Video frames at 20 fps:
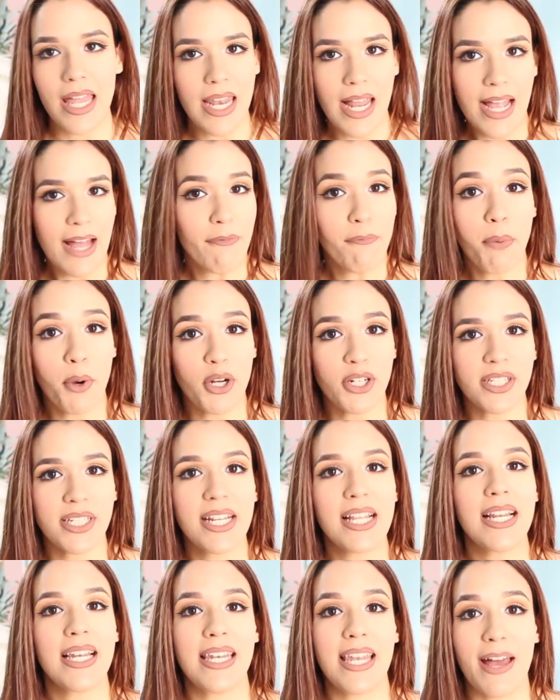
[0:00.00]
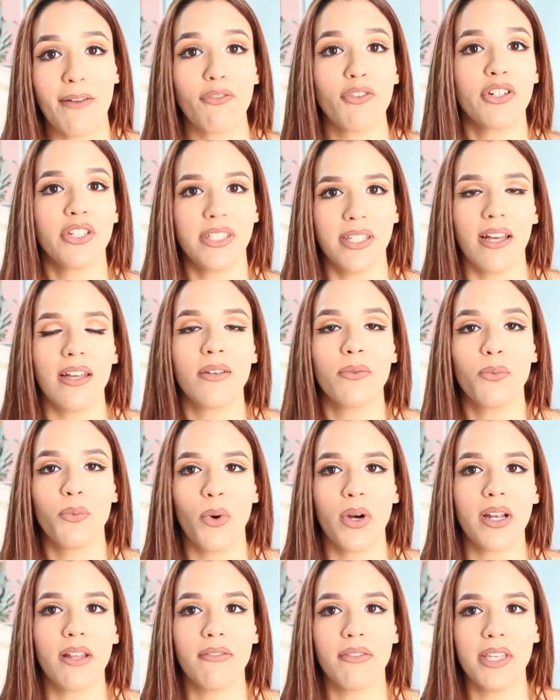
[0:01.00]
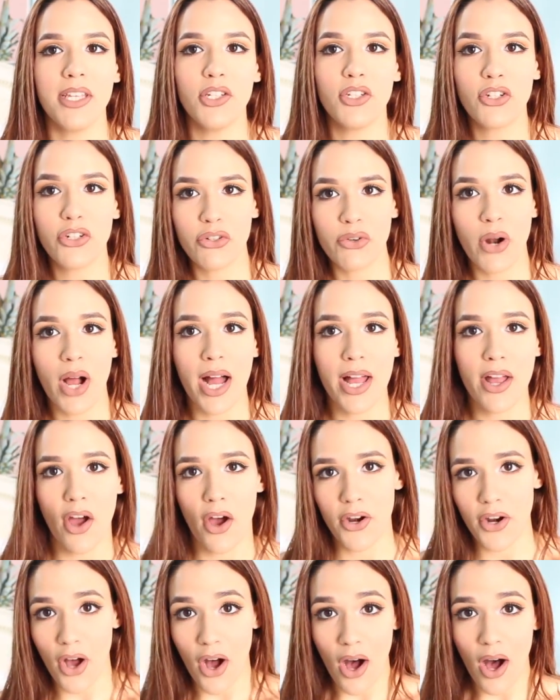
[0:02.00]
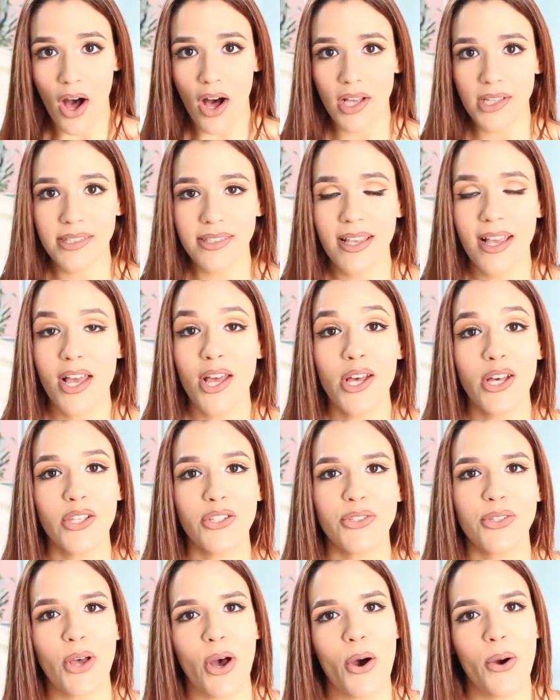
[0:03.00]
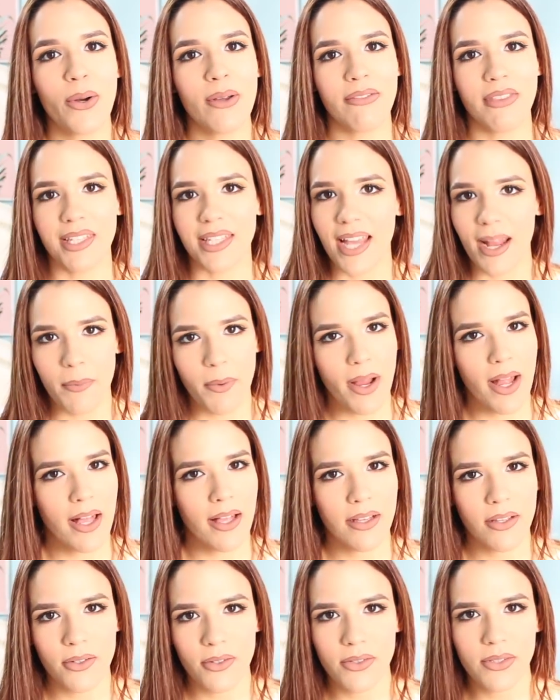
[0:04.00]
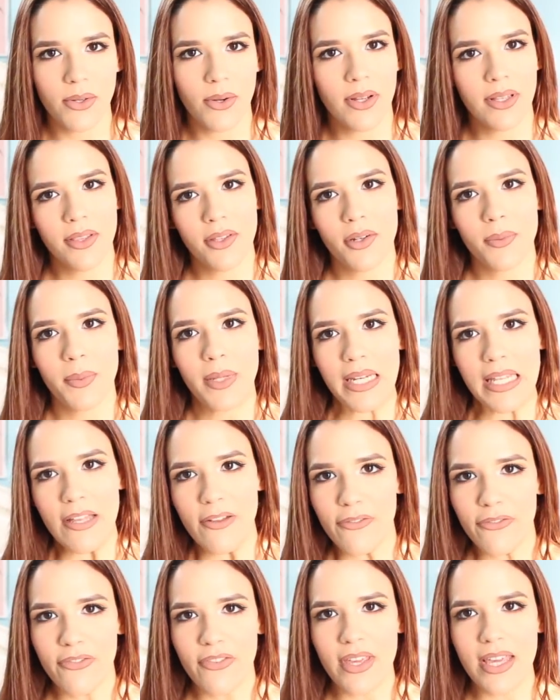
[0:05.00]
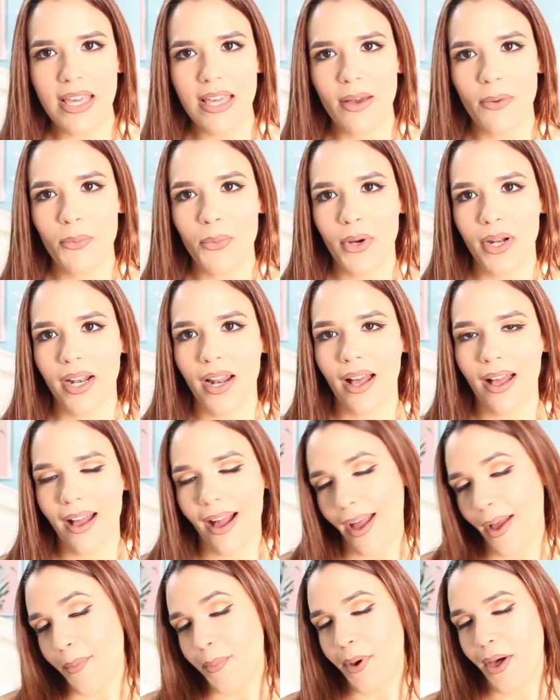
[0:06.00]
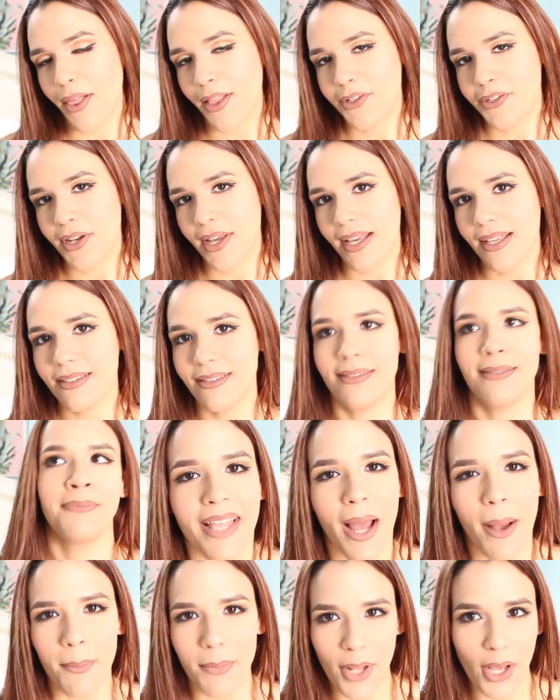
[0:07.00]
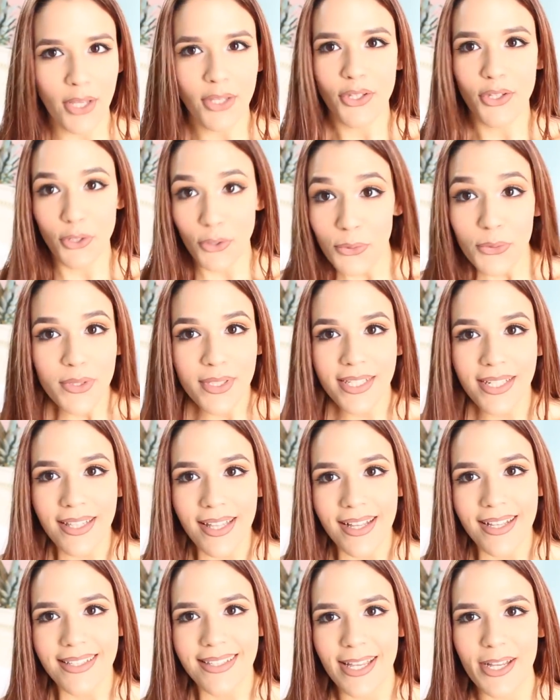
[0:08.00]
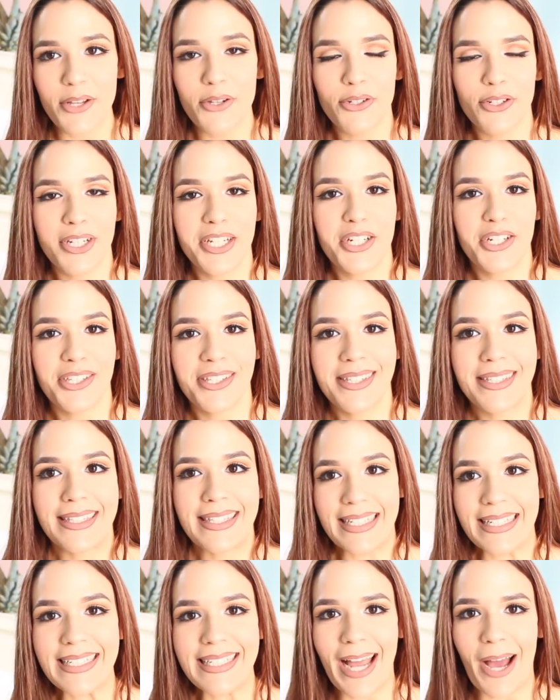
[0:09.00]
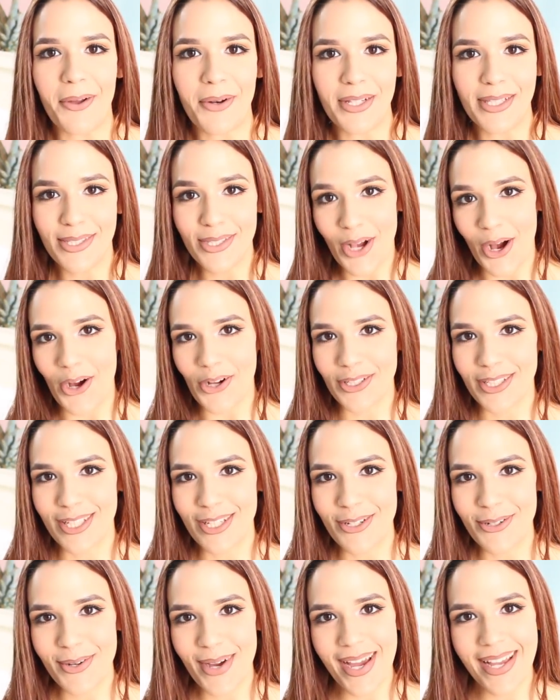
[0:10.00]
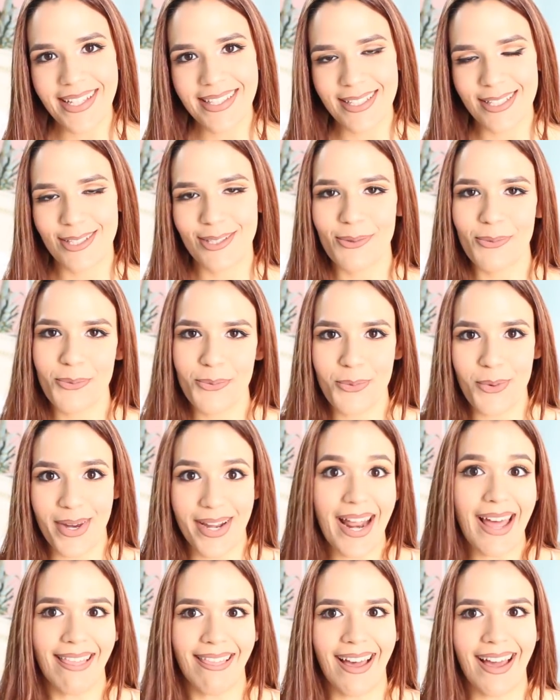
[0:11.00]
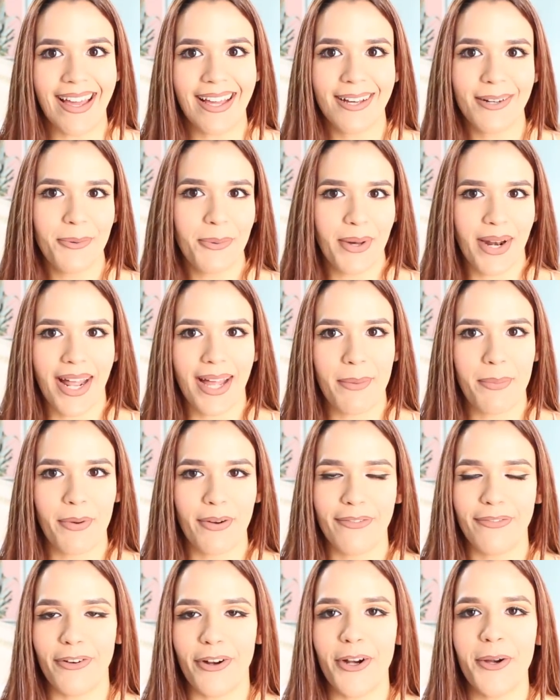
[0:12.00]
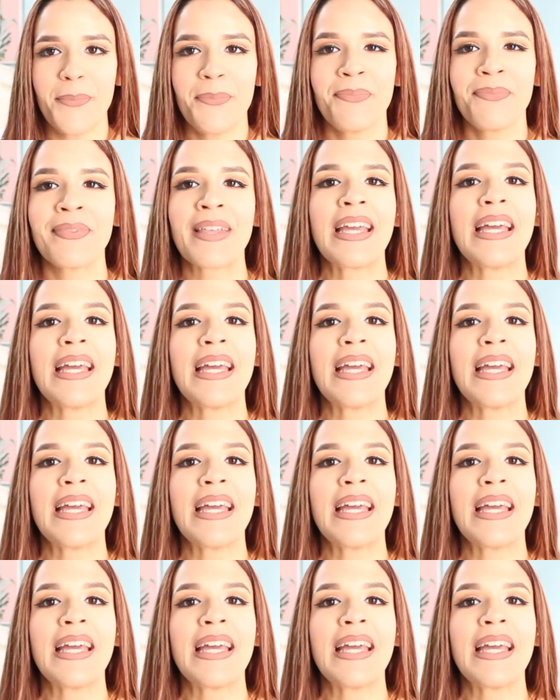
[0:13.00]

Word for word: And I have personally never done one of these try-on hauls. So if the camera angles are a little bit iffy and whatnot, I apologize. I'm not used to this. I usually just sit down and talk to you guys. It's what I like, what I prefer.